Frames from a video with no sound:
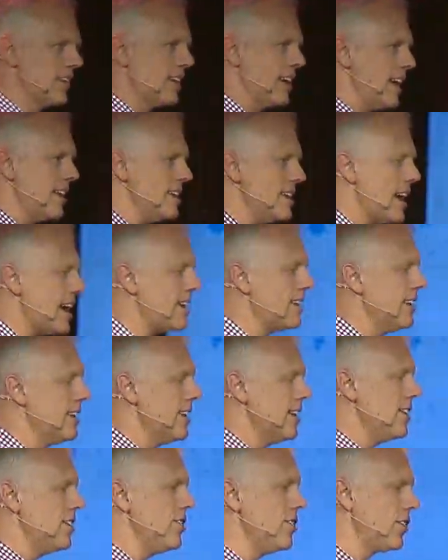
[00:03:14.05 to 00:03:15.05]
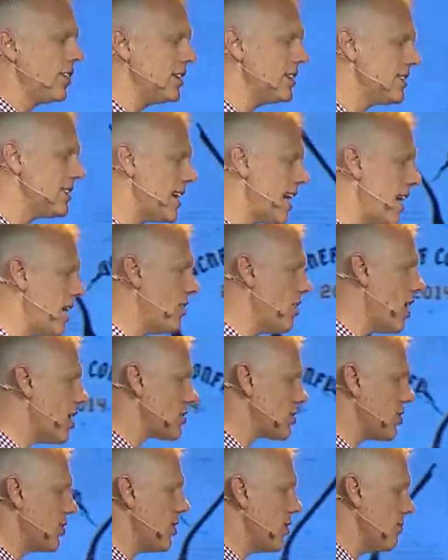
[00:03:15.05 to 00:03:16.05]
And yet, you can tell
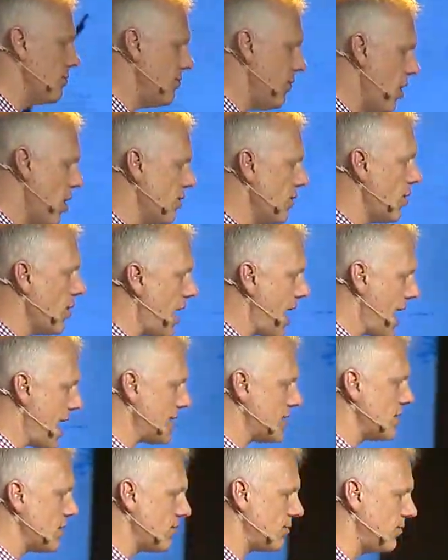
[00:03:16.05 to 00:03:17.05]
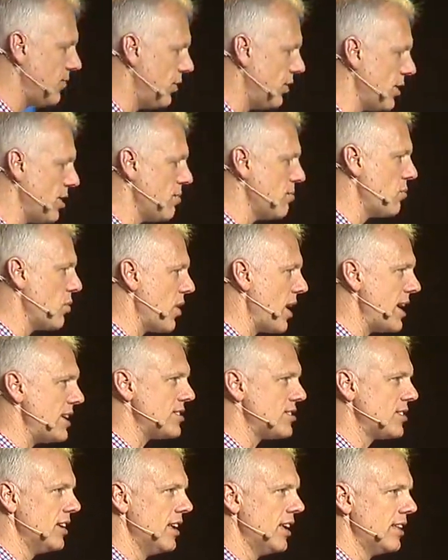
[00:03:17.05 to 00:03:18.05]
also that Volvo hasn't fully
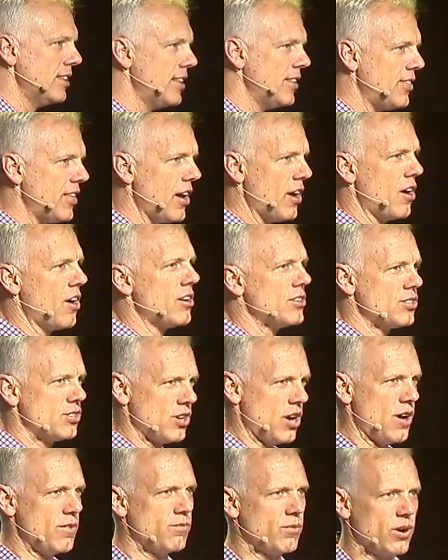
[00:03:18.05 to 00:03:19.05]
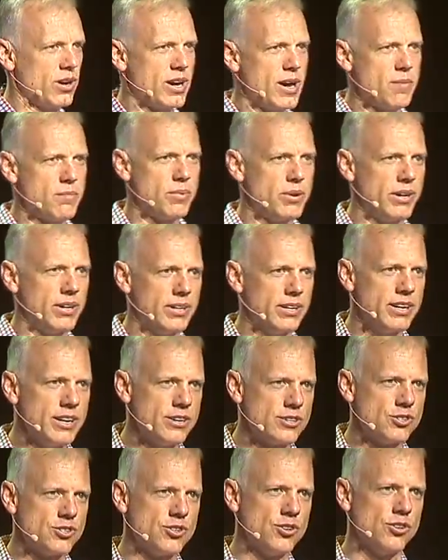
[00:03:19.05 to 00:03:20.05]
embraced that they are a software company. And
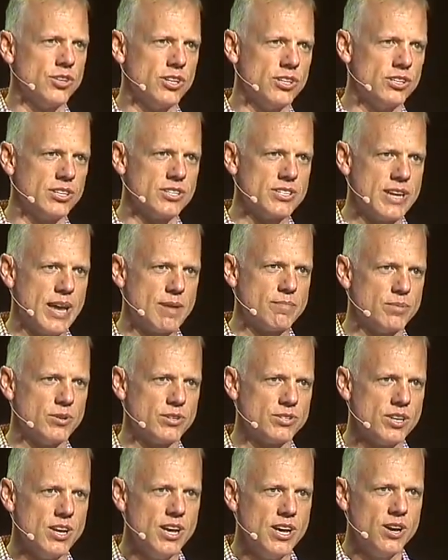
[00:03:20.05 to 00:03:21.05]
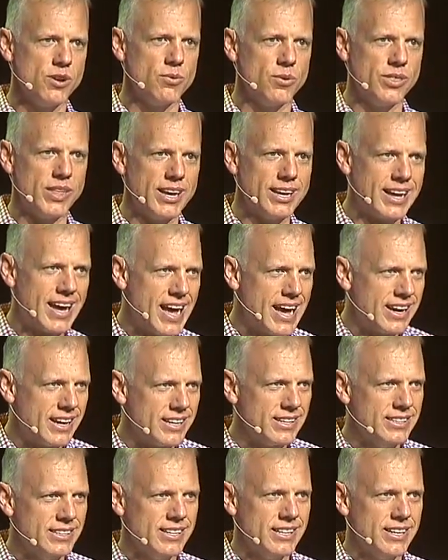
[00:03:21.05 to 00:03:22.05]
here's two little examples where they kind
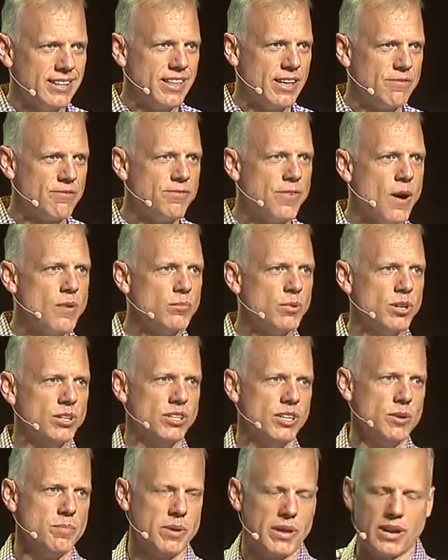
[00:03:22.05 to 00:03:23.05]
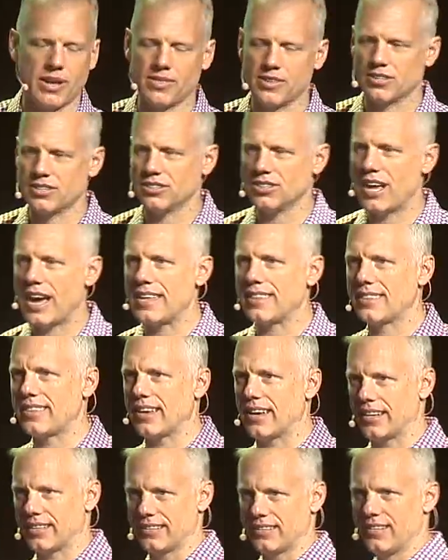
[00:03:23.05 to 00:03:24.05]
of they fumble a little bit on the delight
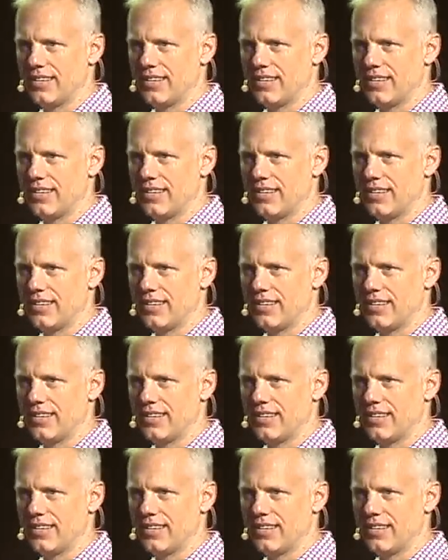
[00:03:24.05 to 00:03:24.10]
thing.